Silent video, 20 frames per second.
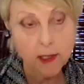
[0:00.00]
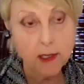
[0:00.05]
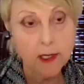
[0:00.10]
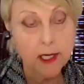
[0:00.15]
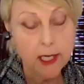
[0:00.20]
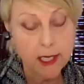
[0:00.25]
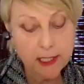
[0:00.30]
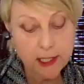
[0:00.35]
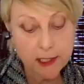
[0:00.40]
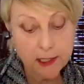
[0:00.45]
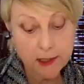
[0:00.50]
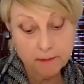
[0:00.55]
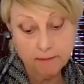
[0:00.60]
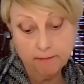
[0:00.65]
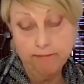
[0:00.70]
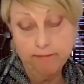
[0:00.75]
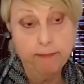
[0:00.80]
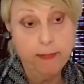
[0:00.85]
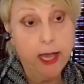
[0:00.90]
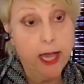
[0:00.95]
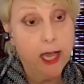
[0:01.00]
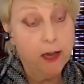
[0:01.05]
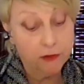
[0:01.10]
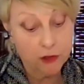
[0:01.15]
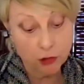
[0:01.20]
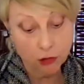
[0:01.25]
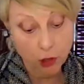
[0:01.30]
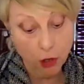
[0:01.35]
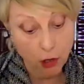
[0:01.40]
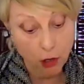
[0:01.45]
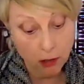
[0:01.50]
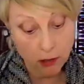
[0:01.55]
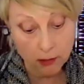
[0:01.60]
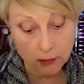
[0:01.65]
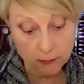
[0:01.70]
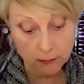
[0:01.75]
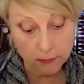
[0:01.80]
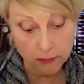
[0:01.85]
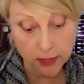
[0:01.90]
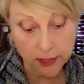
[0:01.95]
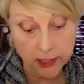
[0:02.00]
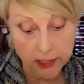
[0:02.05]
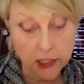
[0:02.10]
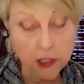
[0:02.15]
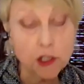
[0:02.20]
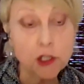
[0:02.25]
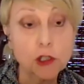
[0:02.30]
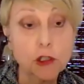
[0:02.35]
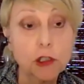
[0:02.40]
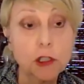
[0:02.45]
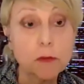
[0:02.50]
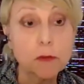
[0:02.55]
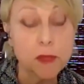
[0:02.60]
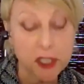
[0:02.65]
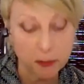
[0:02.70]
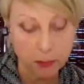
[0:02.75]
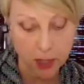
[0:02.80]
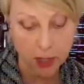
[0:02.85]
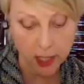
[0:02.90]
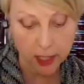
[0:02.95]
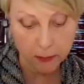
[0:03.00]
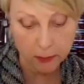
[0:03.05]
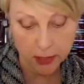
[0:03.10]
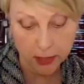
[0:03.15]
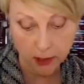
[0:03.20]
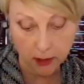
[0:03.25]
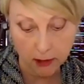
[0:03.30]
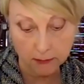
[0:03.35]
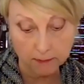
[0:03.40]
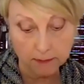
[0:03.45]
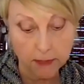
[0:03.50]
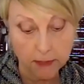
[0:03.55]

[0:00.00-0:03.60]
It's, after all, an interim supply bill